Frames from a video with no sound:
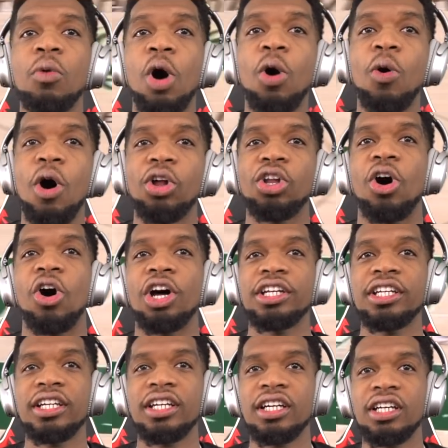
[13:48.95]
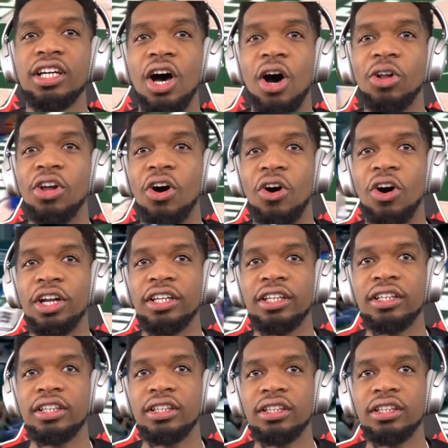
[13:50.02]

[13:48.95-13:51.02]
Whoa! Hold on. Hold on.